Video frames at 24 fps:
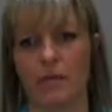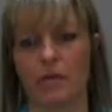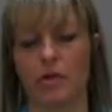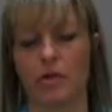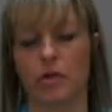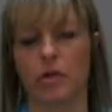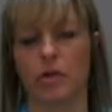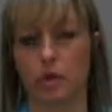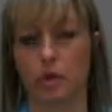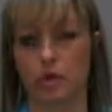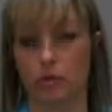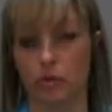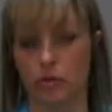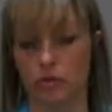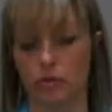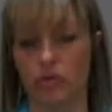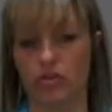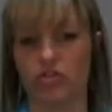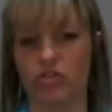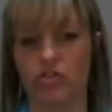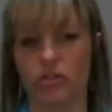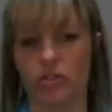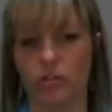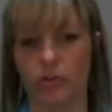gluten,
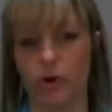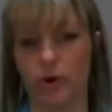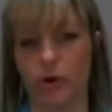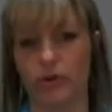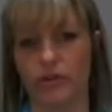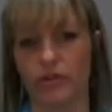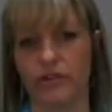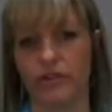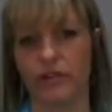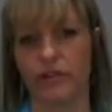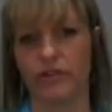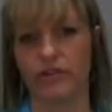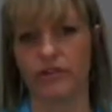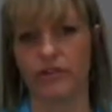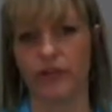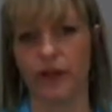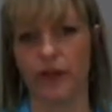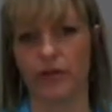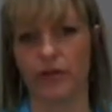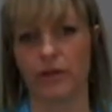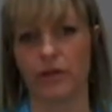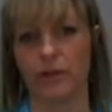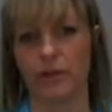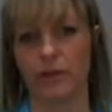which is a protein
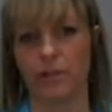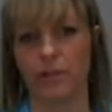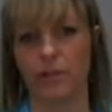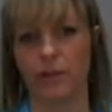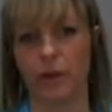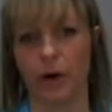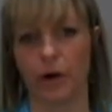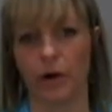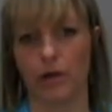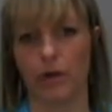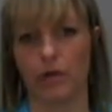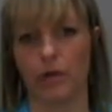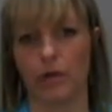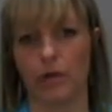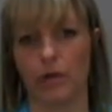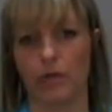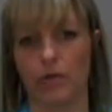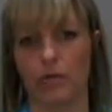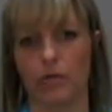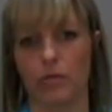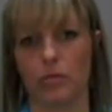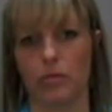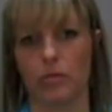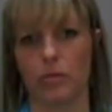found in
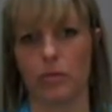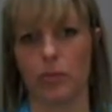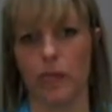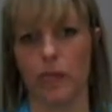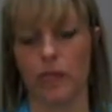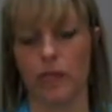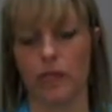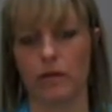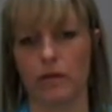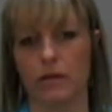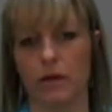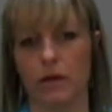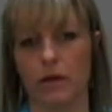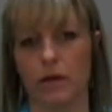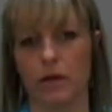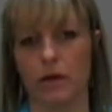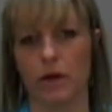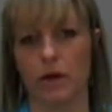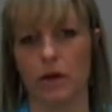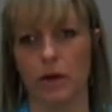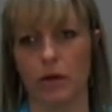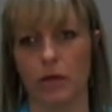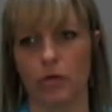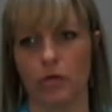barley, wheat,
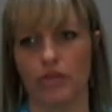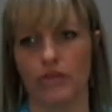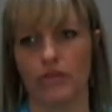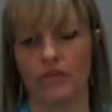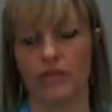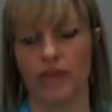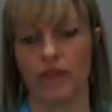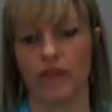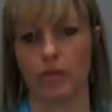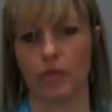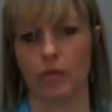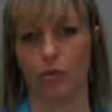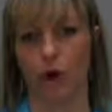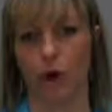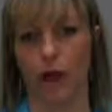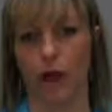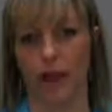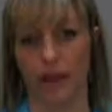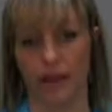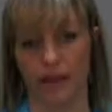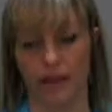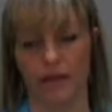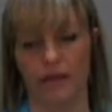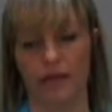oats, and
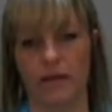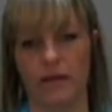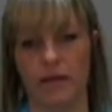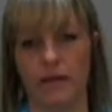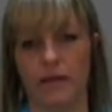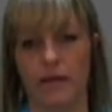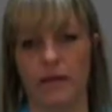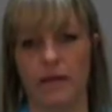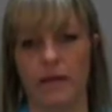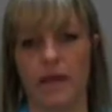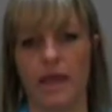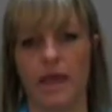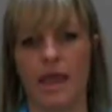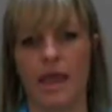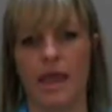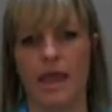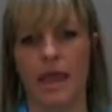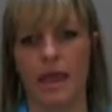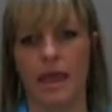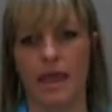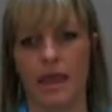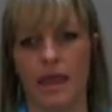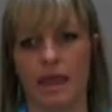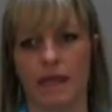rye.
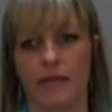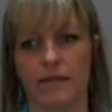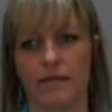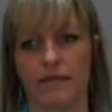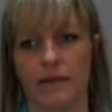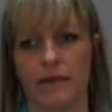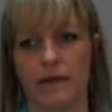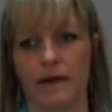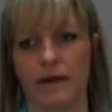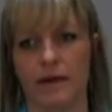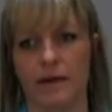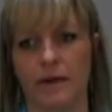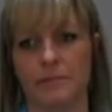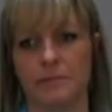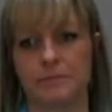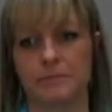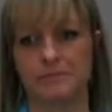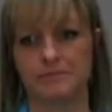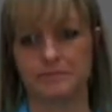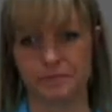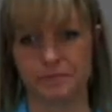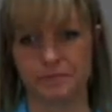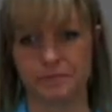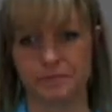And
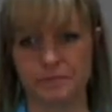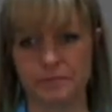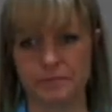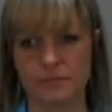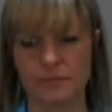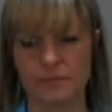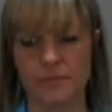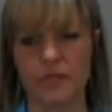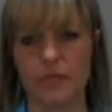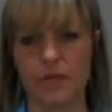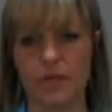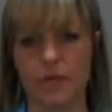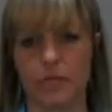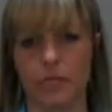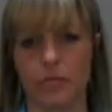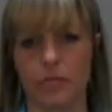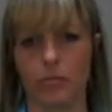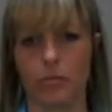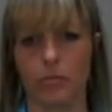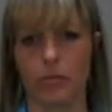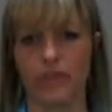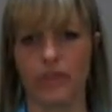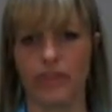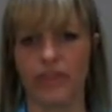
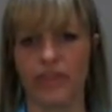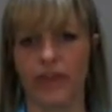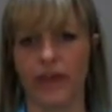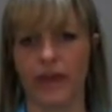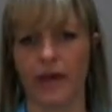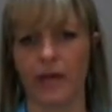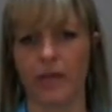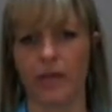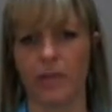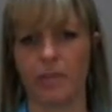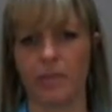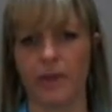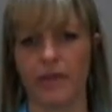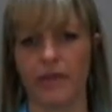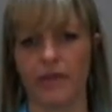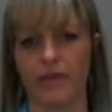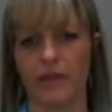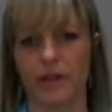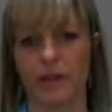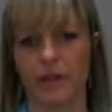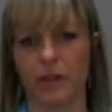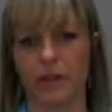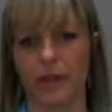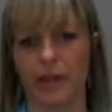with that, what
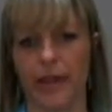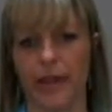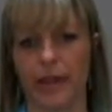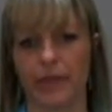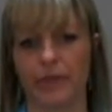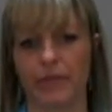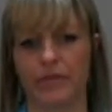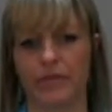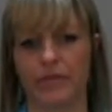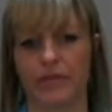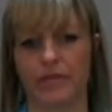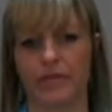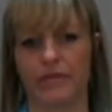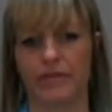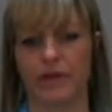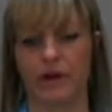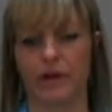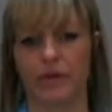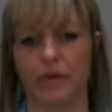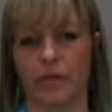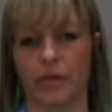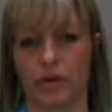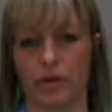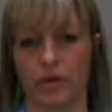happens is
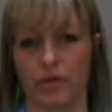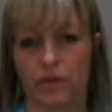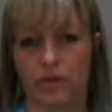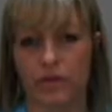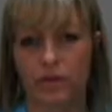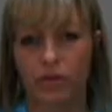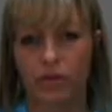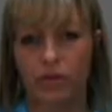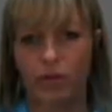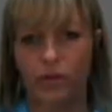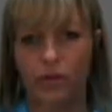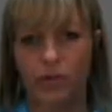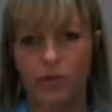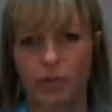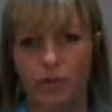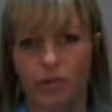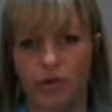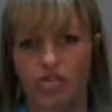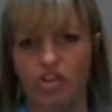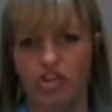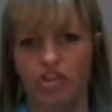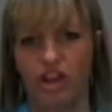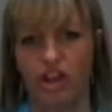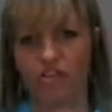there are these little
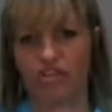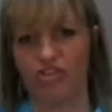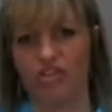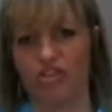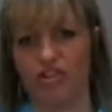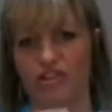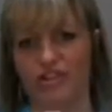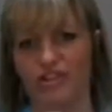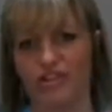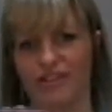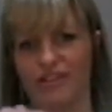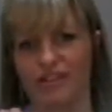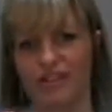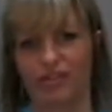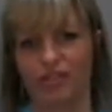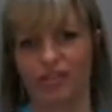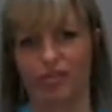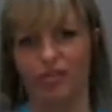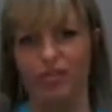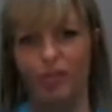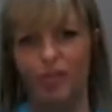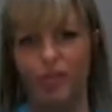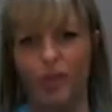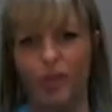projections in
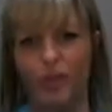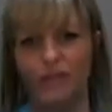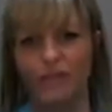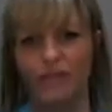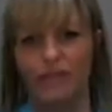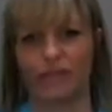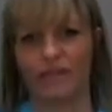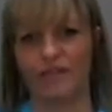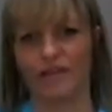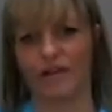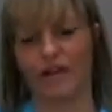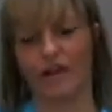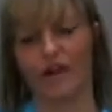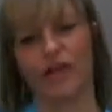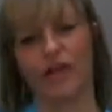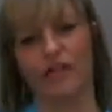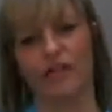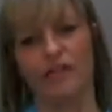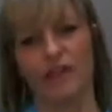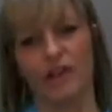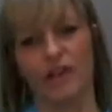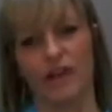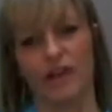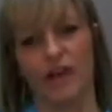your small intestine
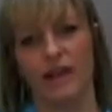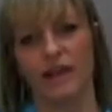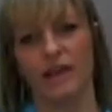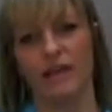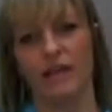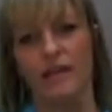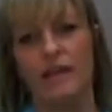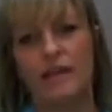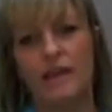called villi.